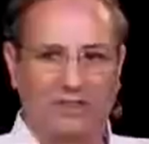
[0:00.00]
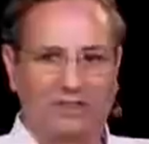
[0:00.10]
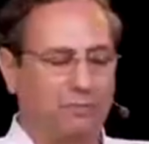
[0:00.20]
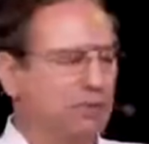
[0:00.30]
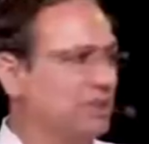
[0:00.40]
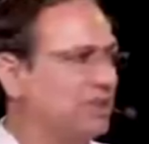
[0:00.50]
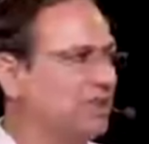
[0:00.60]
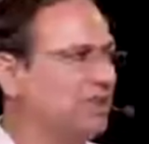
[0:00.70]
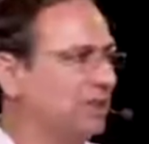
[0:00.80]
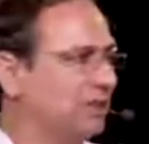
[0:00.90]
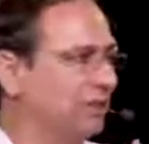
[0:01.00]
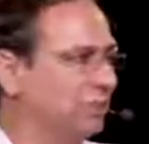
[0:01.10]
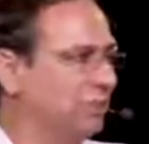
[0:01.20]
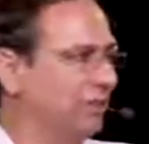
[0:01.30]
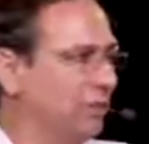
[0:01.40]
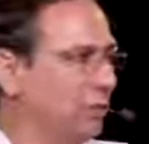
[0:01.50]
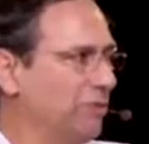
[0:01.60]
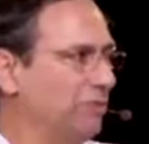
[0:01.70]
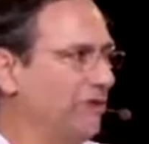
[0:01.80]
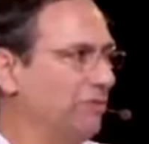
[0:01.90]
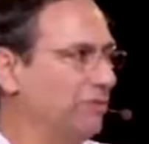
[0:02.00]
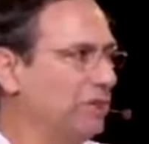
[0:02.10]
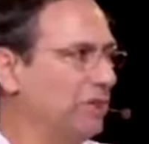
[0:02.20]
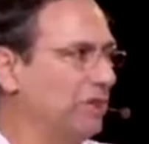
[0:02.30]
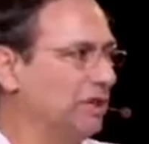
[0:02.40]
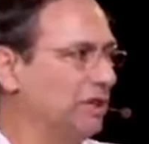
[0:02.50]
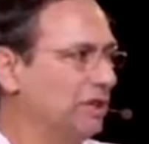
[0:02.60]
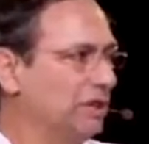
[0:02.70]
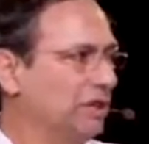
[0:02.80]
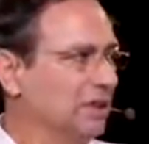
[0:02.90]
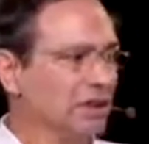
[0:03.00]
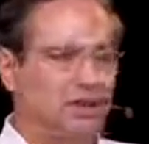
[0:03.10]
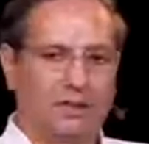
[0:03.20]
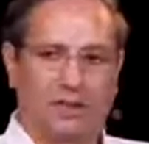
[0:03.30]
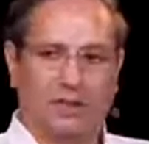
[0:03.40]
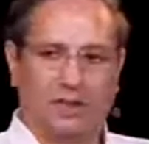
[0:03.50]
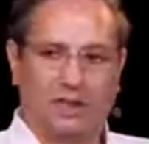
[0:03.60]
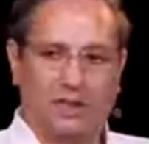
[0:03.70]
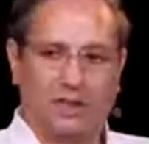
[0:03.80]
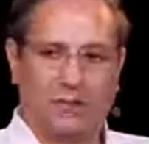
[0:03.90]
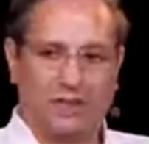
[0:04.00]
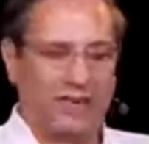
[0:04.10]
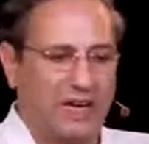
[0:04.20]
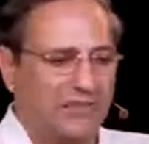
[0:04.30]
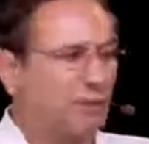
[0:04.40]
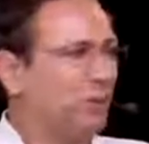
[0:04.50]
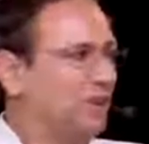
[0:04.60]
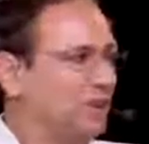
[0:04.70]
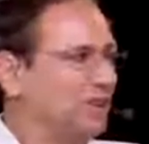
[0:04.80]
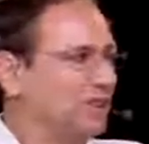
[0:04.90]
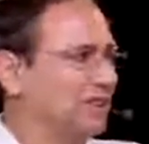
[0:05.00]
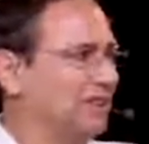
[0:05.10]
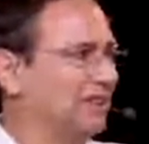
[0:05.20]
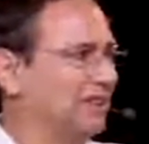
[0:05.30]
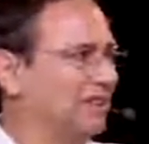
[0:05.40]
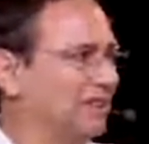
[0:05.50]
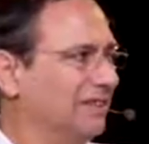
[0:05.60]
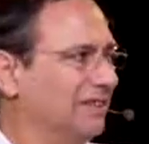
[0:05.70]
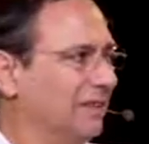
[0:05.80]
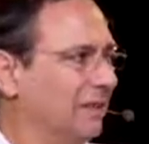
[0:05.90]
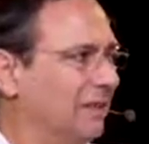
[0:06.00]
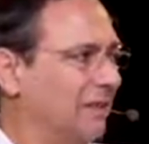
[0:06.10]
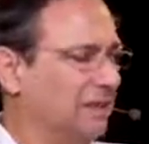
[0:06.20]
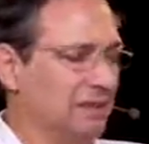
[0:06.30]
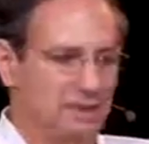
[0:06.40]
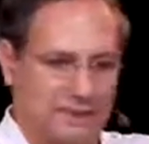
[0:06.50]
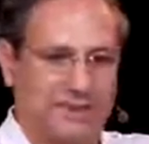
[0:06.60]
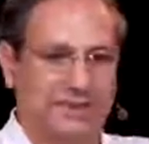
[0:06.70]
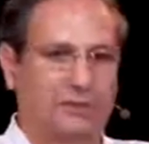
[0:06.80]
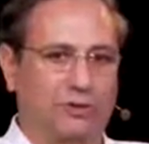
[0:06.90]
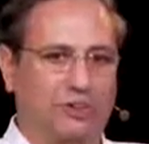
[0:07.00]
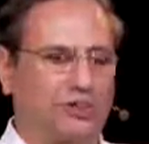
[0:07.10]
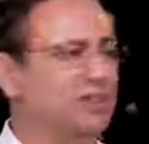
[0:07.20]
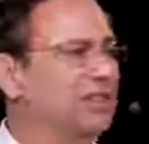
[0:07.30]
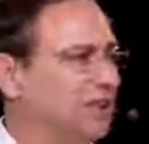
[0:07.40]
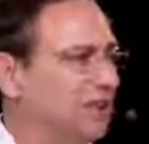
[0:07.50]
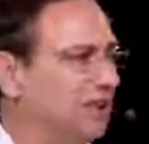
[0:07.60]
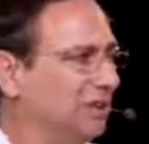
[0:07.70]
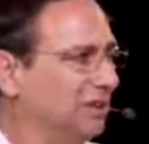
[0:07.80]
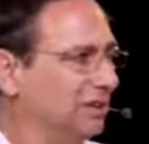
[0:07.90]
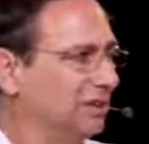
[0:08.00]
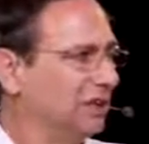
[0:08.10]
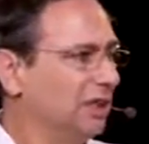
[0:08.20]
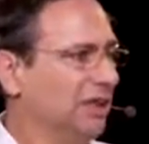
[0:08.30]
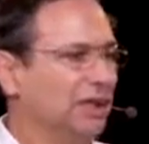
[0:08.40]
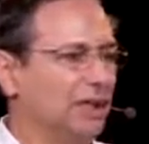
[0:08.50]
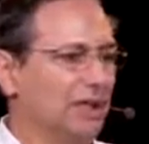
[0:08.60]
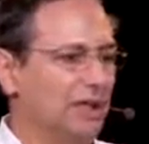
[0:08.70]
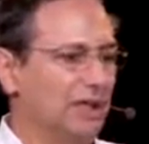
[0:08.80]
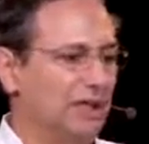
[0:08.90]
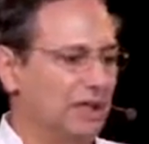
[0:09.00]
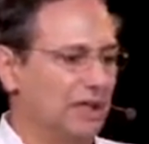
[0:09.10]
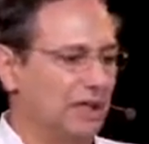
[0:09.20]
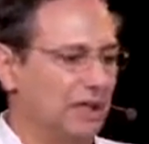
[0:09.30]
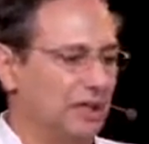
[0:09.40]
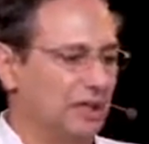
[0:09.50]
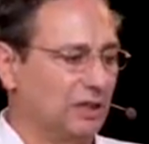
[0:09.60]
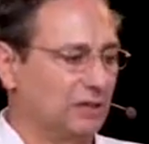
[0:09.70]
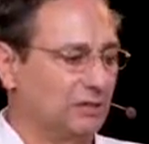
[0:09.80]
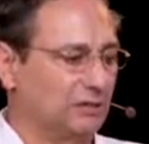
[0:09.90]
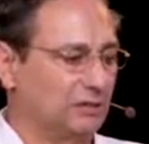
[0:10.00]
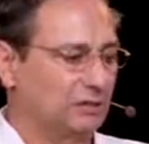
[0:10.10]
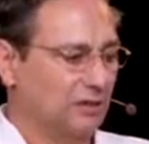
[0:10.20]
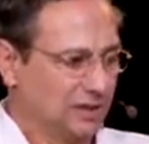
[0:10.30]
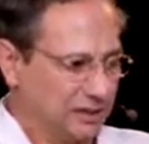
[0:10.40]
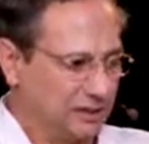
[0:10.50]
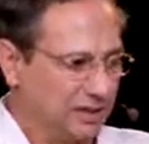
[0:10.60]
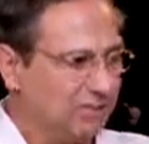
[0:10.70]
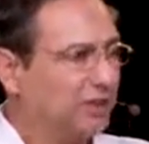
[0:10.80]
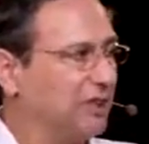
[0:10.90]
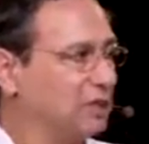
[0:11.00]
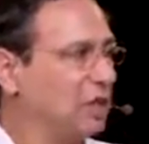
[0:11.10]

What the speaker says: FPGA, start moving with the FPGA, made everyone understand that it is serious, it's here, and let's give it a